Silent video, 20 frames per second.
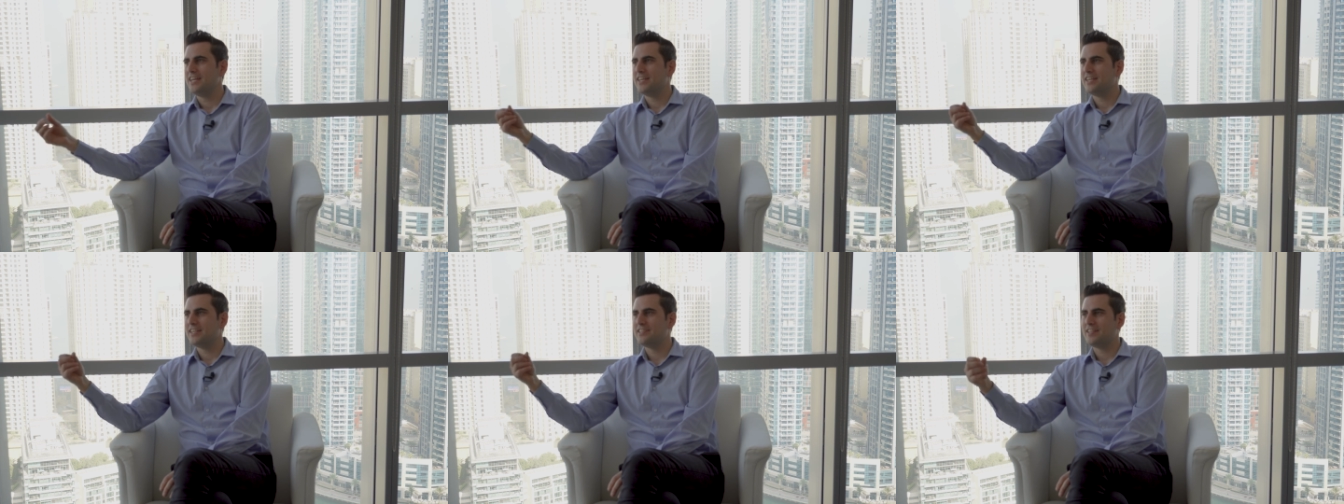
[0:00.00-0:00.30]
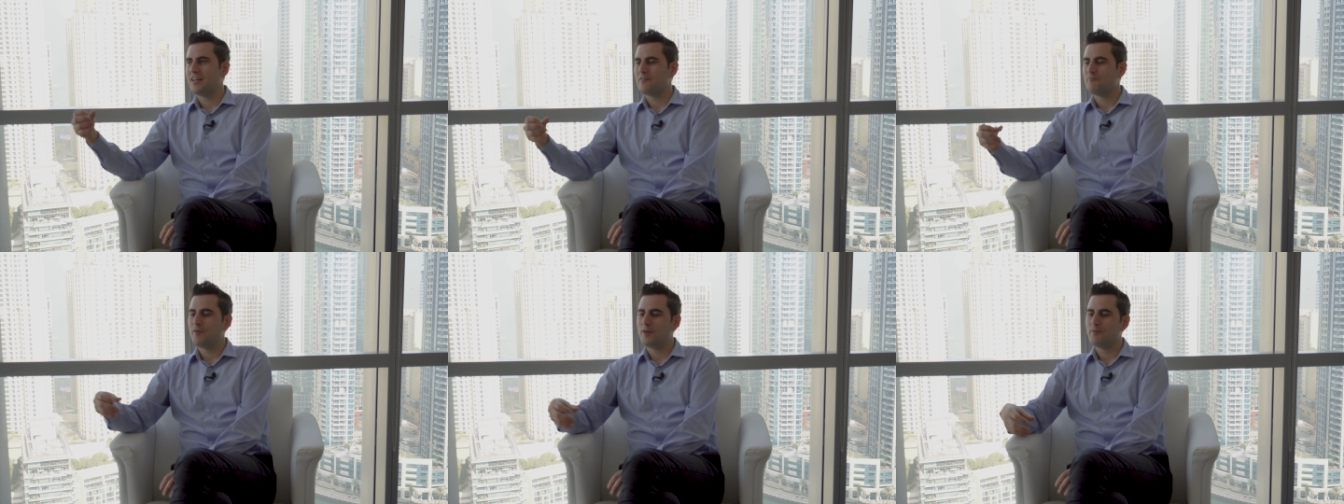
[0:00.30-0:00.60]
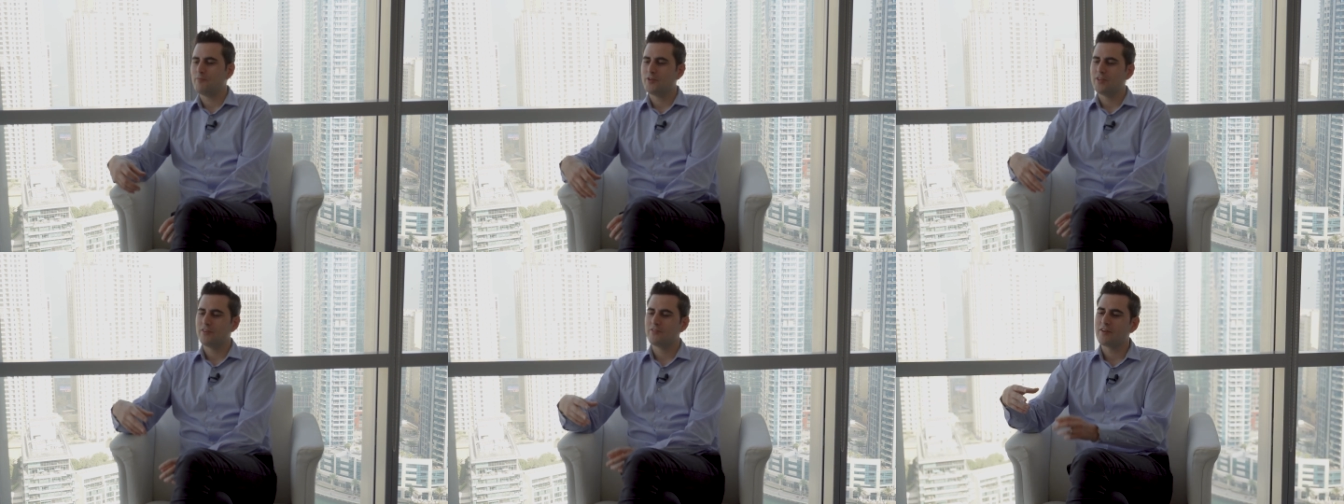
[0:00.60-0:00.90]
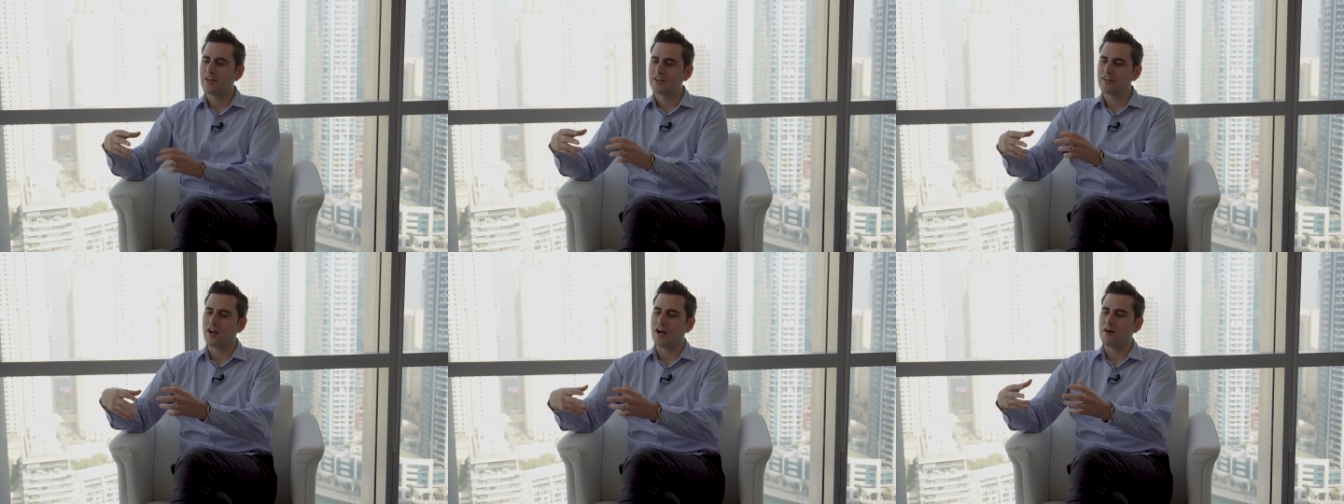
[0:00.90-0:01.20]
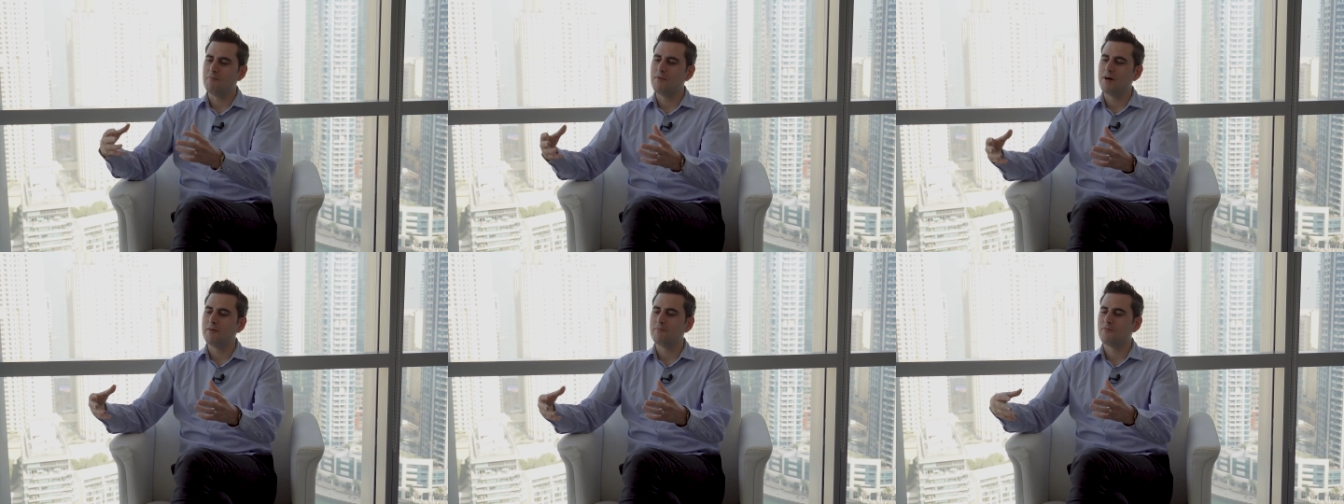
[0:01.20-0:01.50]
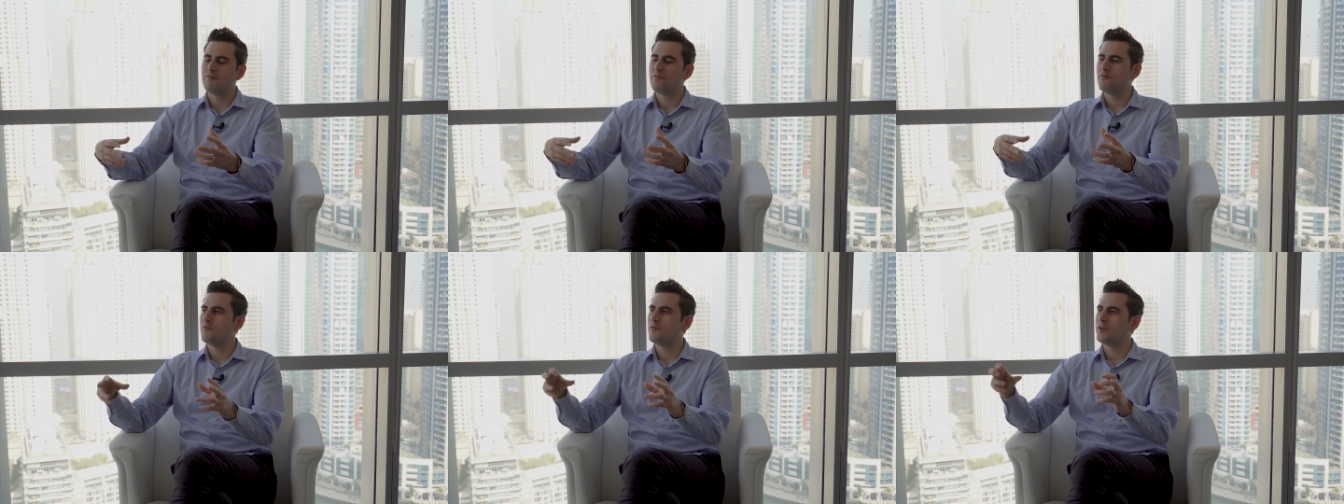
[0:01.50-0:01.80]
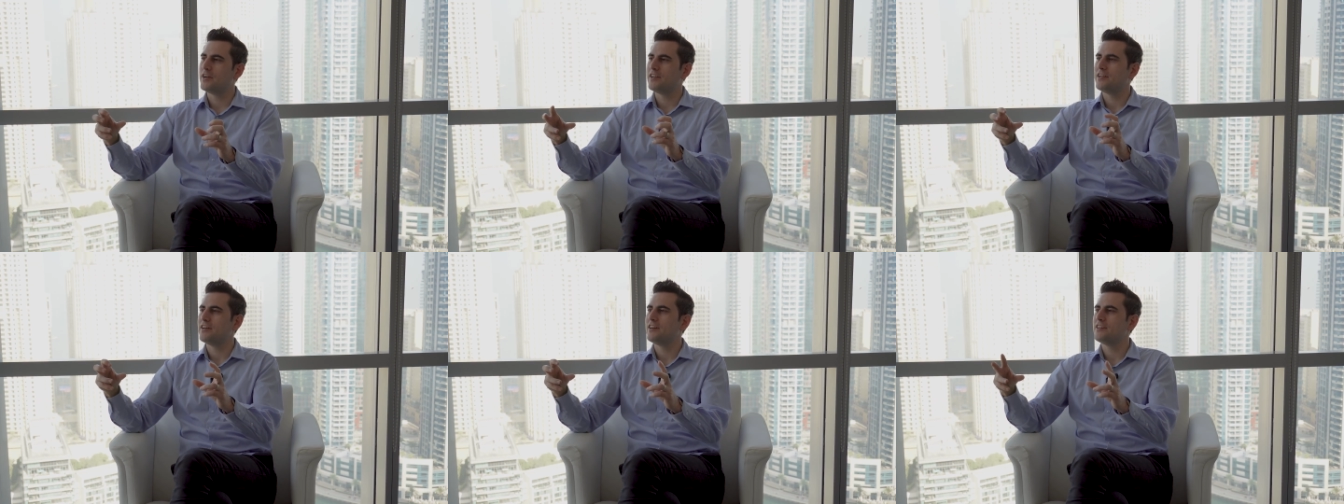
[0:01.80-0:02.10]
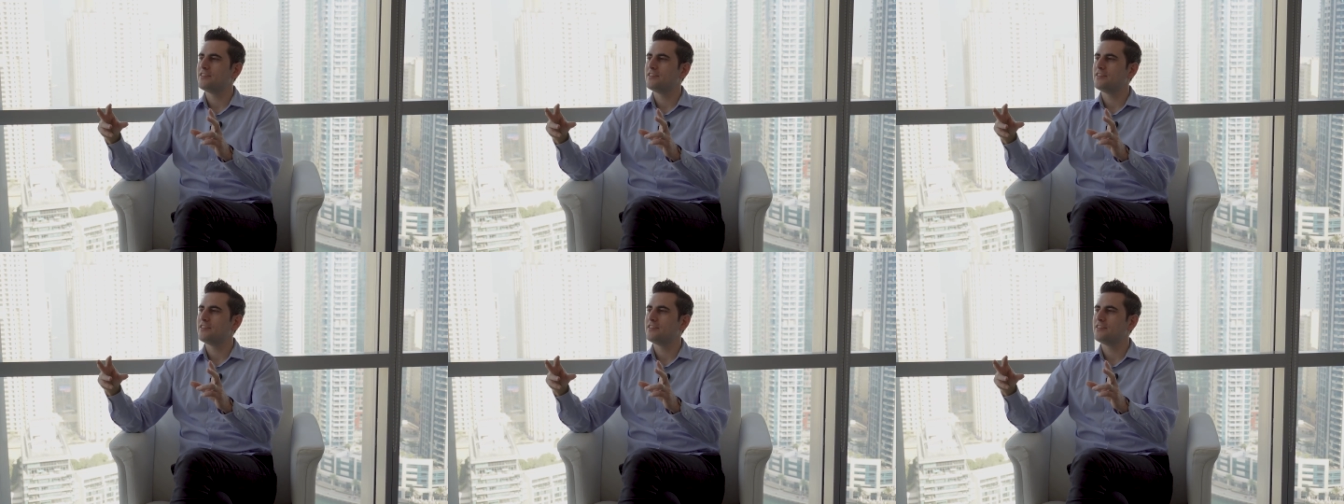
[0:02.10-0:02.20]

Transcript: is that maybe you come up with